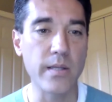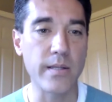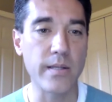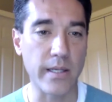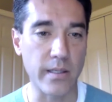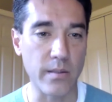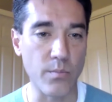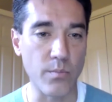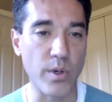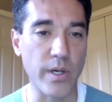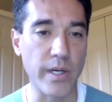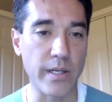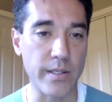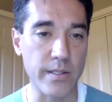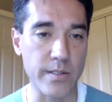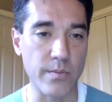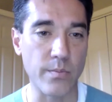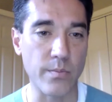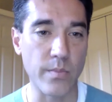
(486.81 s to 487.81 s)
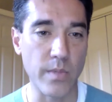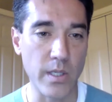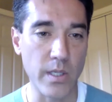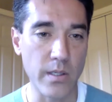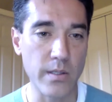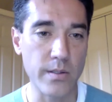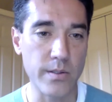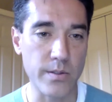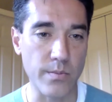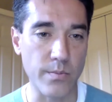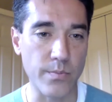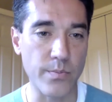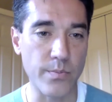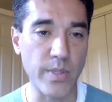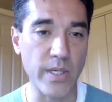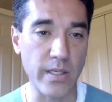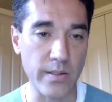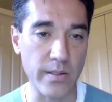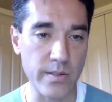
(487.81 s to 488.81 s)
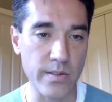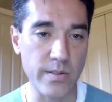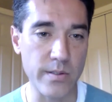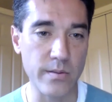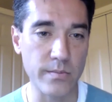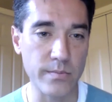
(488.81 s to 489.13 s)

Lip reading: that can bring us some peace.